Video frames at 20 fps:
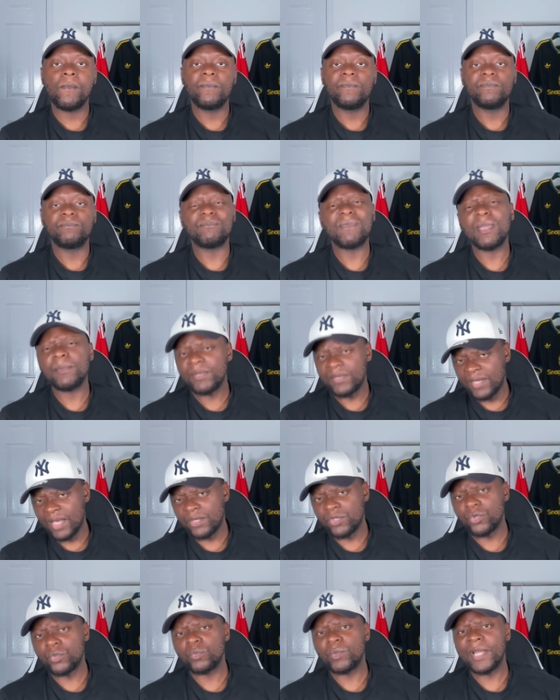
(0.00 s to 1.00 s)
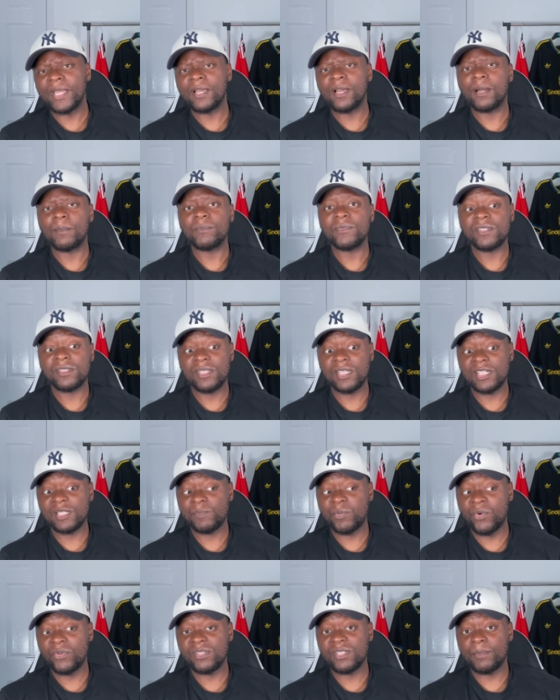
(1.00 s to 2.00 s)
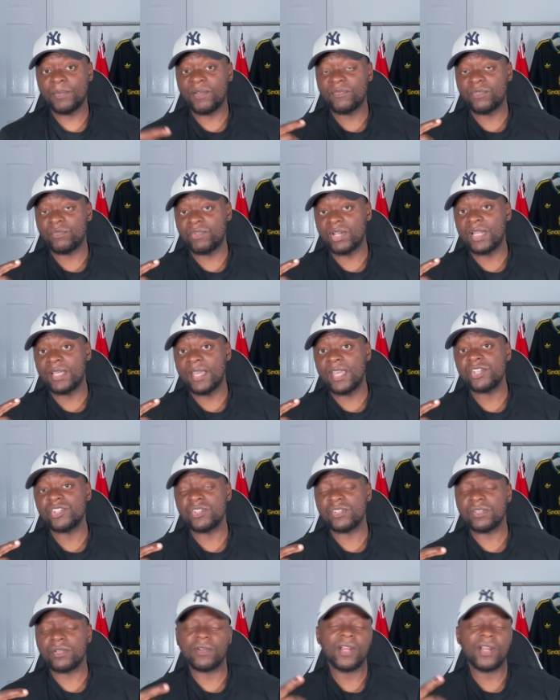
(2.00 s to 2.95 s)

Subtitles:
Maybe then you'll wake up. 6 points above the relegation zone.